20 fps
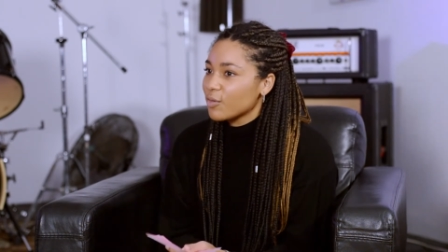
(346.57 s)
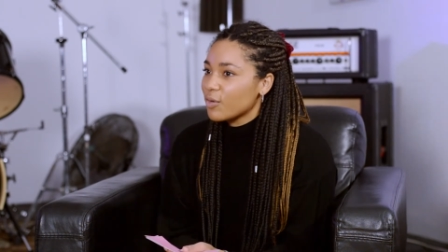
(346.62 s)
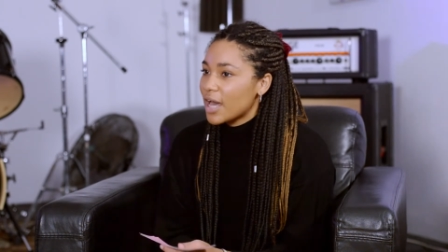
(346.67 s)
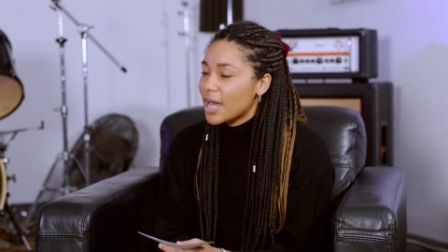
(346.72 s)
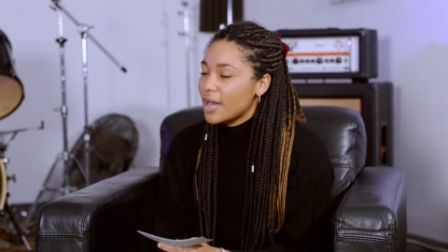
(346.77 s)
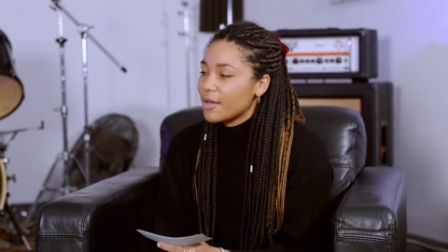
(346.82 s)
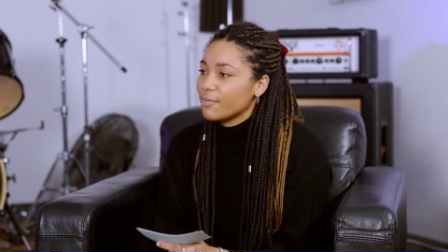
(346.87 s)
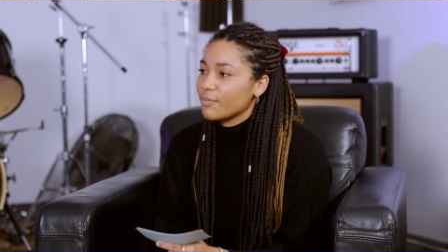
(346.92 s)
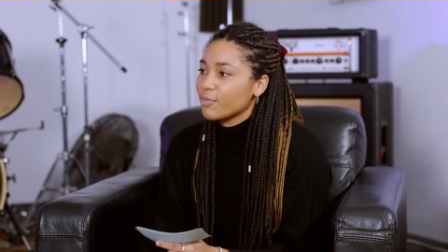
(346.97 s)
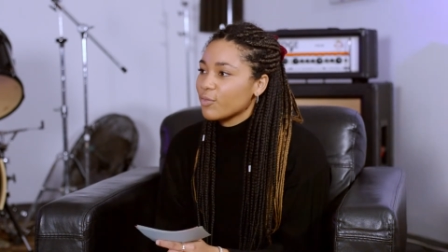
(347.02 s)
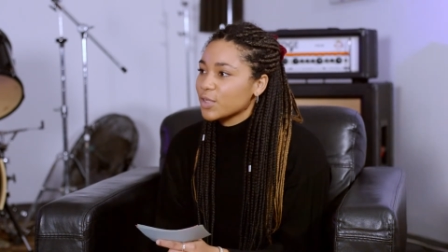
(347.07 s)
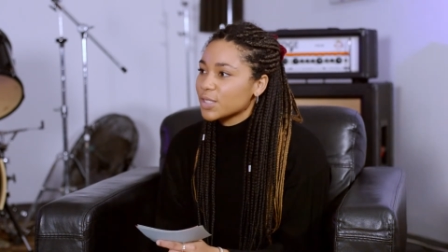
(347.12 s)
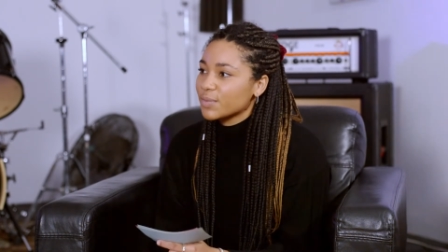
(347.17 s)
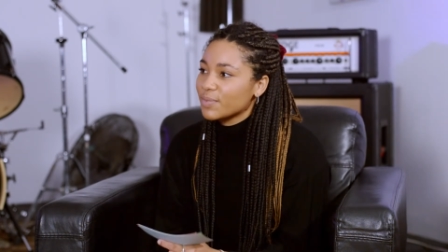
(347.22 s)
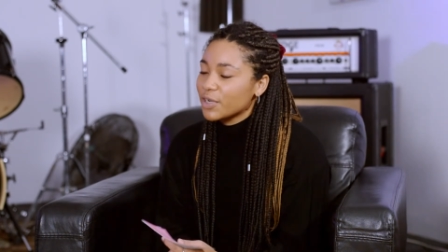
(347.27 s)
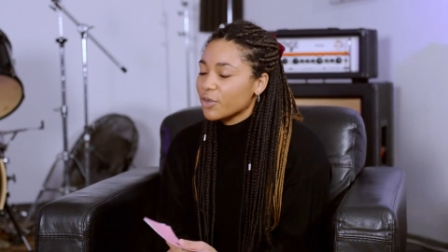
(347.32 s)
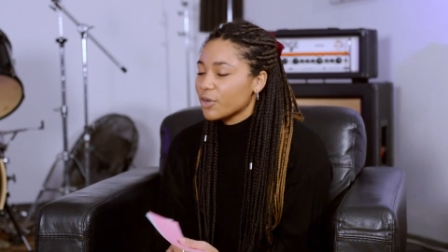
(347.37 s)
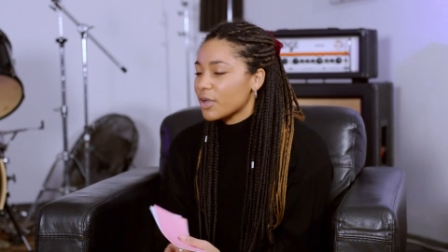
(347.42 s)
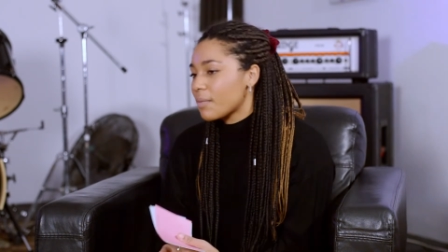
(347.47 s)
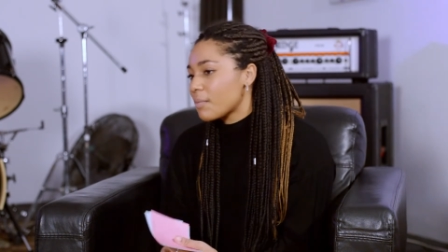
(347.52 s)
what's
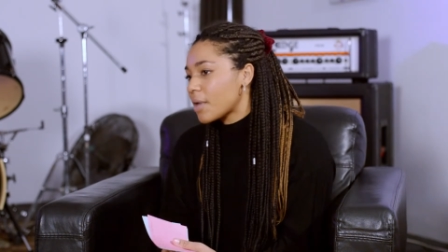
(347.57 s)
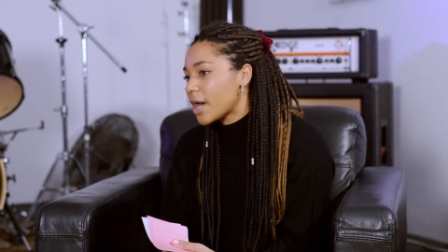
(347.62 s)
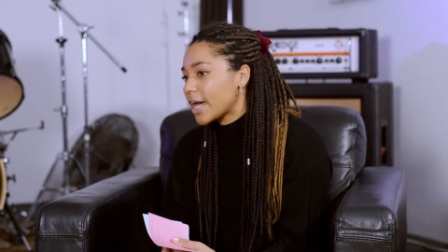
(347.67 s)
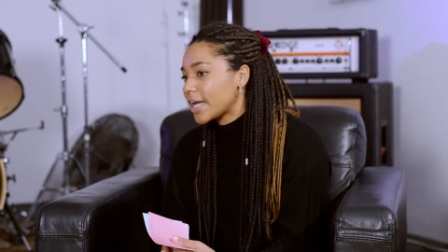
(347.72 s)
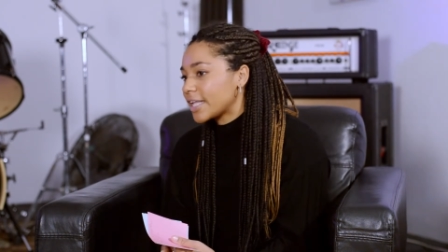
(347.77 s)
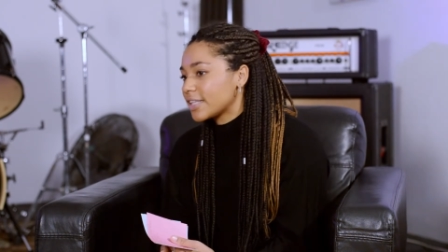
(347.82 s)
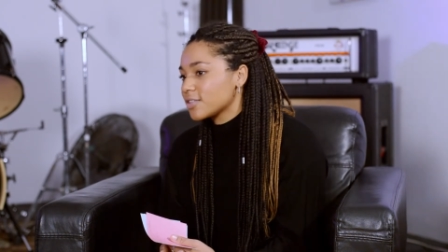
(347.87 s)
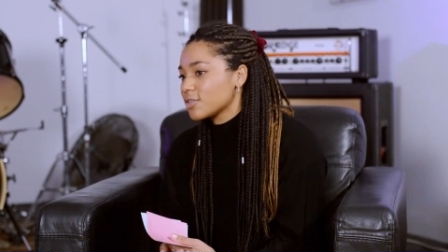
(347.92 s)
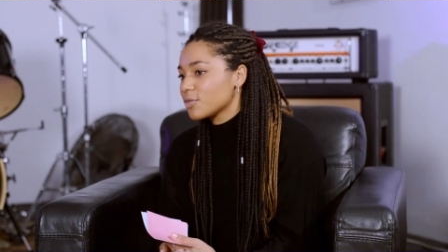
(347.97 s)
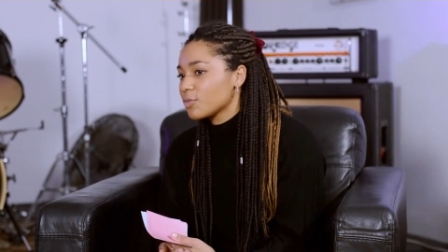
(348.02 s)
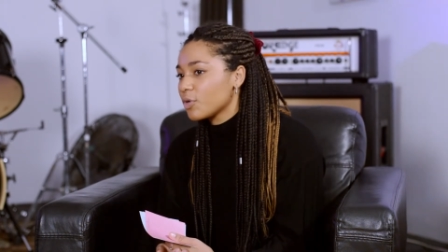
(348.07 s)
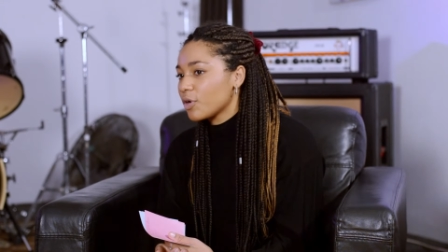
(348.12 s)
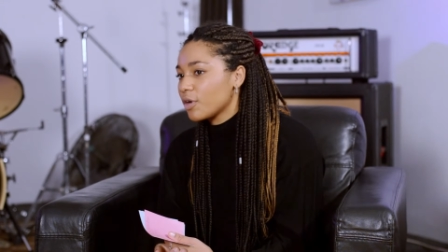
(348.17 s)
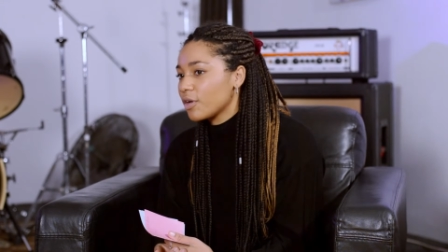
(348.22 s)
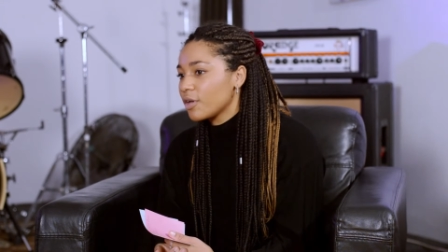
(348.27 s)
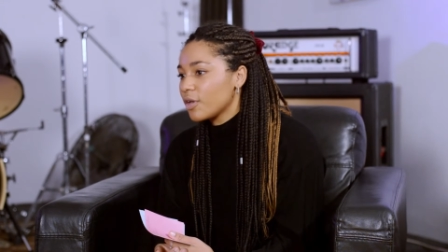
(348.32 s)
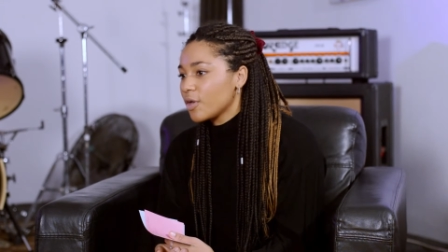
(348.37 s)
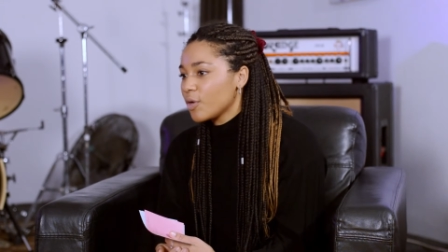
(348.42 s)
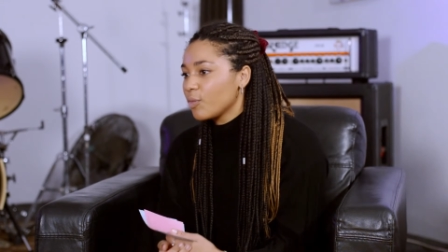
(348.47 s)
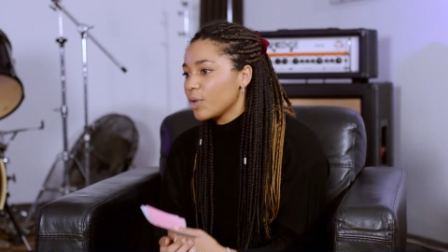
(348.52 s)
been on our minds or
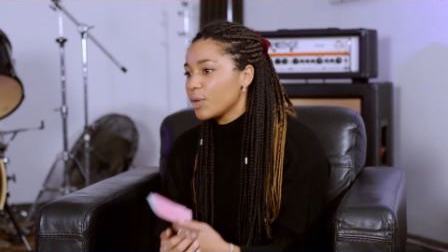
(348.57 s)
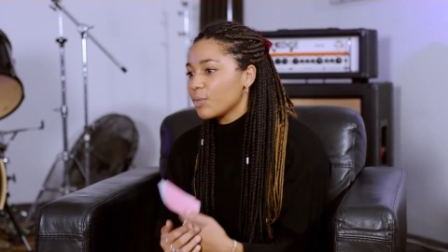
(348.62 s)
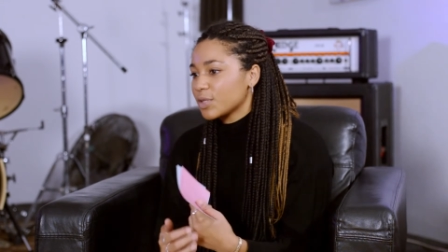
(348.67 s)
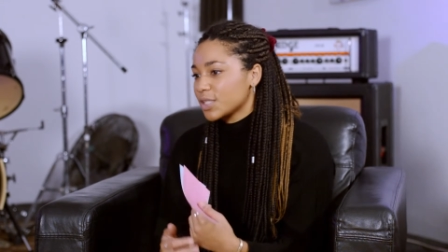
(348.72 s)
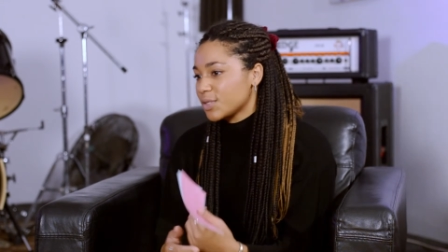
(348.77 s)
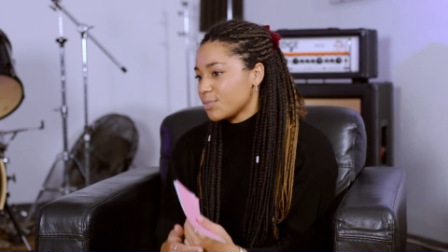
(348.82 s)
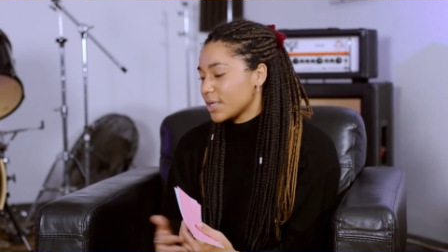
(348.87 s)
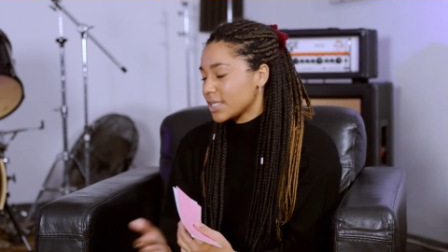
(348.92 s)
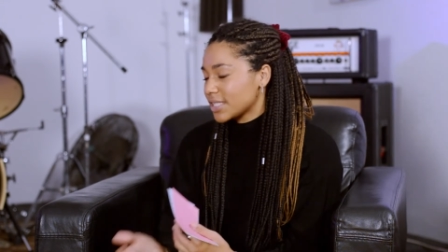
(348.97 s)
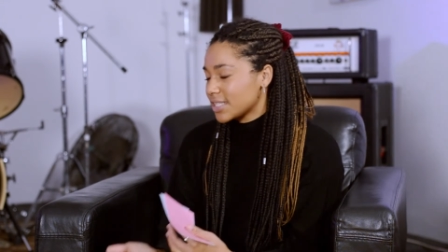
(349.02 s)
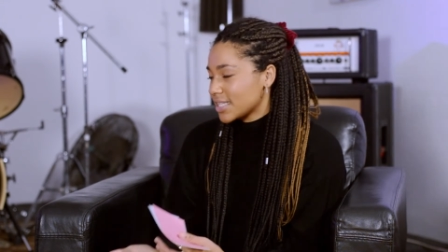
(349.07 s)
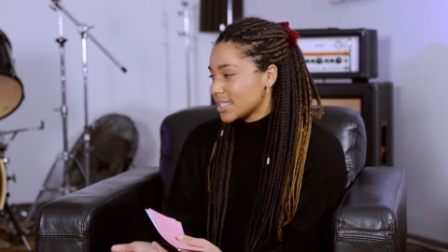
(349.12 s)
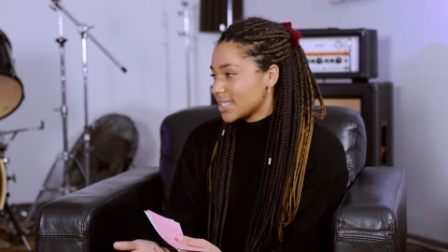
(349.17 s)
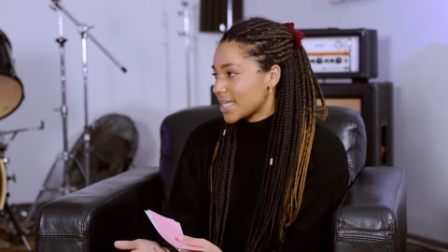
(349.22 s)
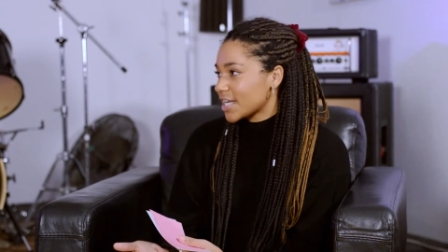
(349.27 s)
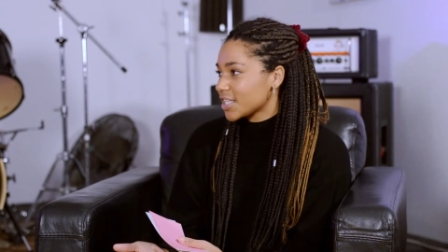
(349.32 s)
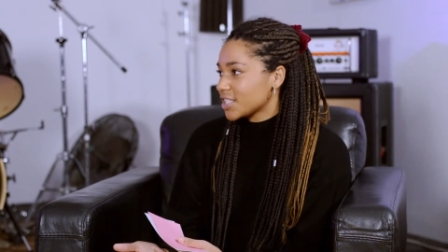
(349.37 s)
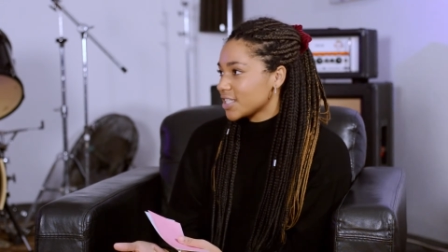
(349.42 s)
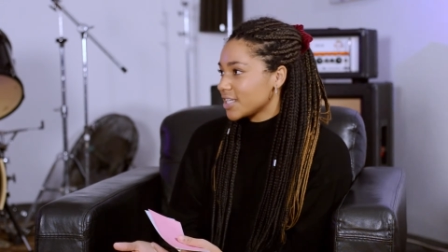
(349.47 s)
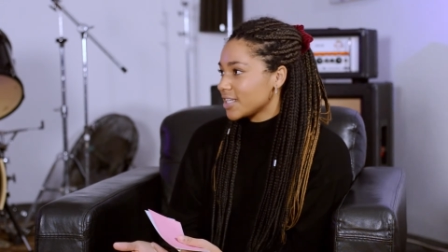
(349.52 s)
what we want to bring to the
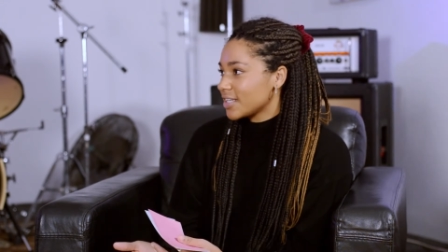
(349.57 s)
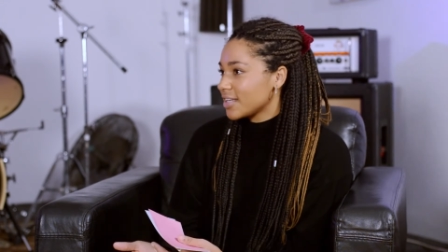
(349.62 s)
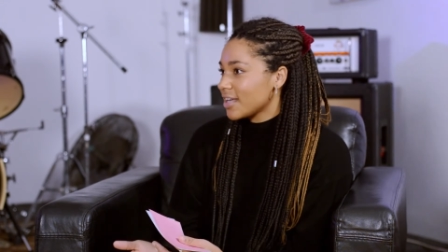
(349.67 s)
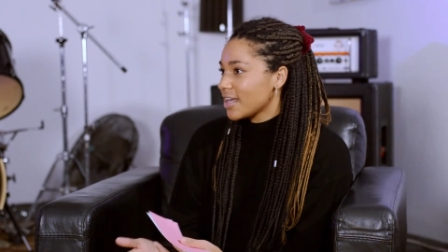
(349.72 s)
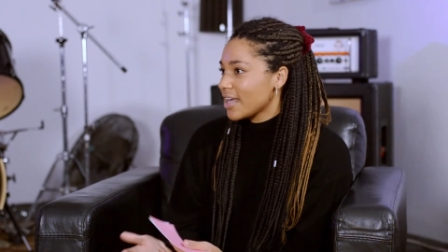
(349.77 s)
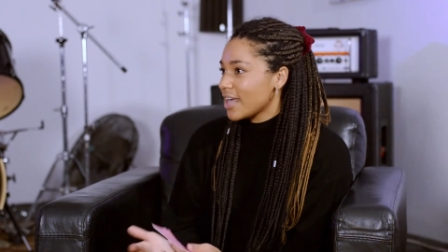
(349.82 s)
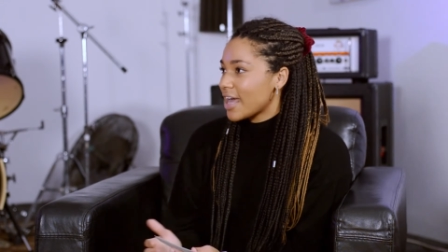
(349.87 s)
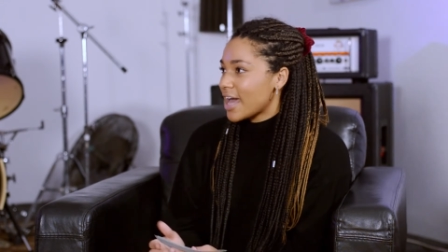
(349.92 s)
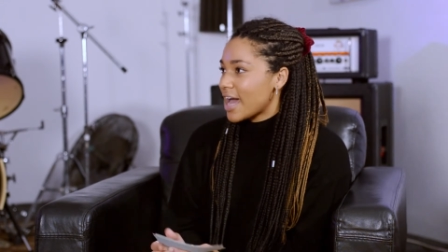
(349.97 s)
session.